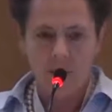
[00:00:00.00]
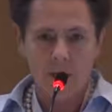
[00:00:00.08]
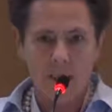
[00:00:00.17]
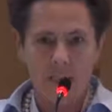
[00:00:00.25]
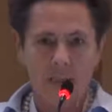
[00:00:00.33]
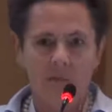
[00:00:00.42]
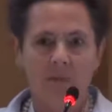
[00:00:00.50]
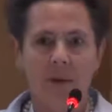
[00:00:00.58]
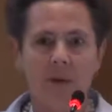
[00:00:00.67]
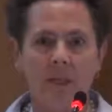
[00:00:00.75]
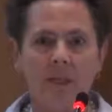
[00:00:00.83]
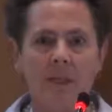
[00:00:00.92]
going to
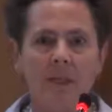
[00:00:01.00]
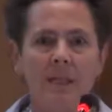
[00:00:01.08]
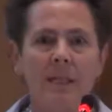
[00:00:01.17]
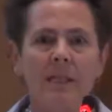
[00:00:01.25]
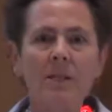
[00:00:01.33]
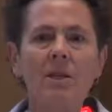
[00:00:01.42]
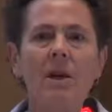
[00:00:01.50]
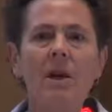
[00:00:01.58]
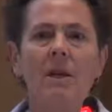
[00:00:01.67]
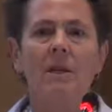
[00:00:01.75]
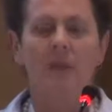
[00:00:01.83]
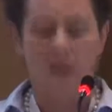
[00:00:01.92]
focus in this
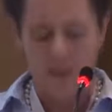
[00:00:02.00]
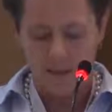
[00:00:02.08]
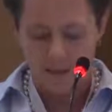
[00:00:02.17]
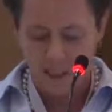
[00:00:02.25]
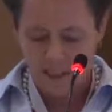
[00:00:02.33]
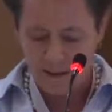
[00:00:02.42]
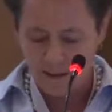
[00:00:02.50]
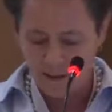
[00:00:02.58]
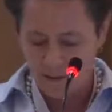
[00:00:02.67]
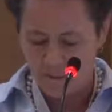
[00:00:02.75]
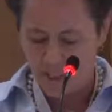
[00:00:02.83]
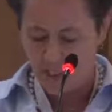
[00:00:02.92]
talk on
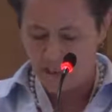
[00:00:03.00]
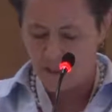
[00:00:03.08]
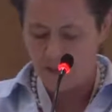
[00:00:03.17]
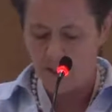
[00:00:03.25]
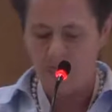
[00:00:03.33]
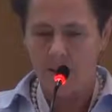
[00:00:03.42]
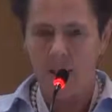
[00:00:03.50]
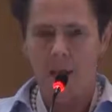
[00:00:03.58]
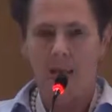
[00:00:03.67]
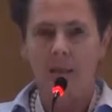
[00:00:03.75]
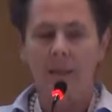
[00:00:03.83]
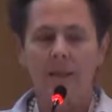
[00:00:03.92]
technical ways to do
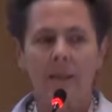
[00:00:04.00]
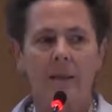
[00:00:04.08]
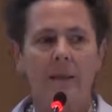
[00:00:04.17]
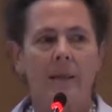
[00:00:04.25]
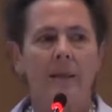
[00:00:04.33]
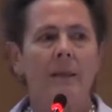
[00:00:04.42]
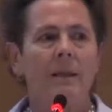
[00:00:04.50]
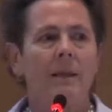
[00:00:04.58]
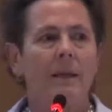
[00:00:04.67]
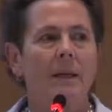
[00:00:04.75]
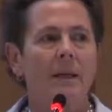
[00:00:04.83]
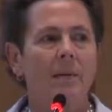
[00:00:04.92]
that,
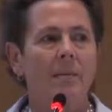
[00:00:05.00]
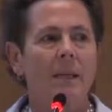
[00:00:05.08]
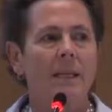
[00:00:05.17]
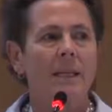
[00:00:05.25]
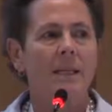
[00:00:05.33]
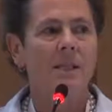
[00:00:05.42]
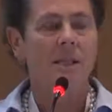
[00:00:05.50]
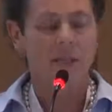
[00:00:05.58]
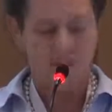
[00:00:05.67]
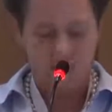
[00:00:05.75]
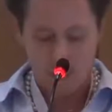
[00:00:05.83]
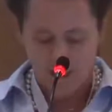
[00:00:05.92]
but
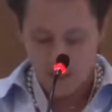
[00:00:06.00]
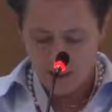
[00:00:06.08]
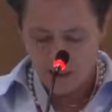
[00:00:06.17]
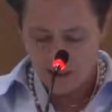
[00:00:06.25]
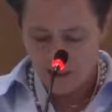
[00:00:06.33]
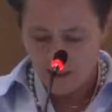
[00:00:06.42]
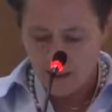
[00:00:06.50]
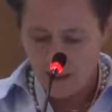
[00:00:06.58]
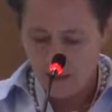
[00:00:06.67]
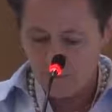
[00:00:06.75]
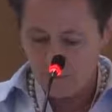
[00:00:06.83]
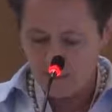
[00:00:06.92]
these
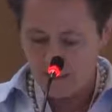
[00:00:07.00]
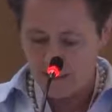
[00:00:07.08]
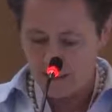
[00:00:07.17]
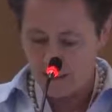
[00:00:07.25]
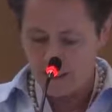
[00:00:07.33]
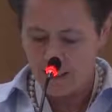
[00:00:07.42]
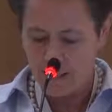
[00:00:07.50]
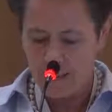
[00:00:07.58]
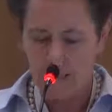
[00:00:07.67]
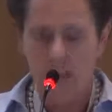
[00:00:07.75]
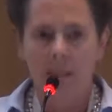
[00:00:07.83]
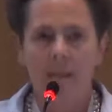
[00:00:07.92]
complement
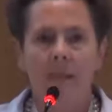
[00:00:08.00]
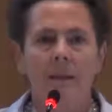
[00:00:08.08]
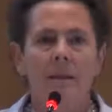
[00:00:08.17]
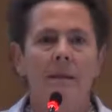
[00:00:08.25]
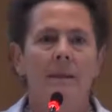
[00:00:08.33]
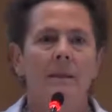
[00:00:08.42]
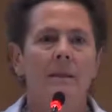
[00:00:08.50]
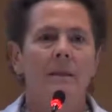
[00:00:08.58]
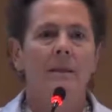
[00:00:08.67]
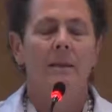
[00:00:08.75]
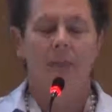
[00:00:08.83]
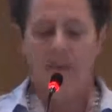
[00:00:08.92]
the
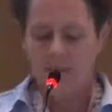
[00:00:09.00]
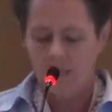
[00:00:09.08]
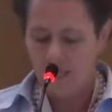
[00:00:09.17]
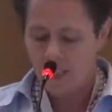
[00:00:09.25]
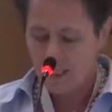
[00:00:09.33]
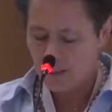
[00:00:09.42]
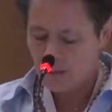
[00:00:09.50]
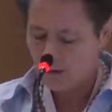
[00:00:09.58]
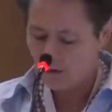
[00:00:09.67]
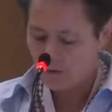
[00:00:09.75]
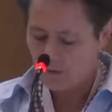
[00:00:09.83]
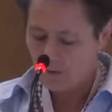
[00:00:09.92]

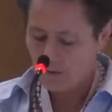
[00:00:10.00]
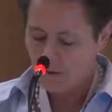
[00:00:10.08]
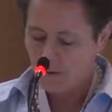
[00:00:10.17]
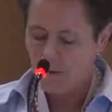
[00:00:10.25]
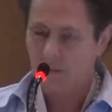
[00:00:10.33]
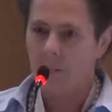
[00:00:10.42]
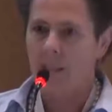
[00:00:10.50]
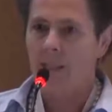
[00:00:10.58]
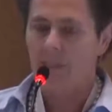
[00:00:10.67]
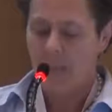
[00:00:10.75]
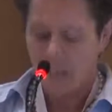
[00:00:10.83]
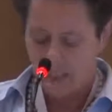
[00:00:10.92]
financial
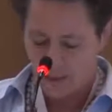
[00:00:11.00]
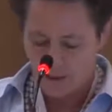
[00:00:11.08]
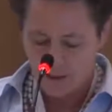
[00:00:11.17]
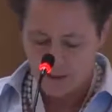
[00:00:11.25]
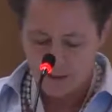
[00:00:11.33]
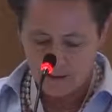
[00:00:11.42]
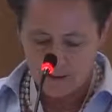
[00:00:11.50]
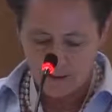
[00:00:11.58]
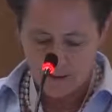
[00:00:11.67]
risk mitigation.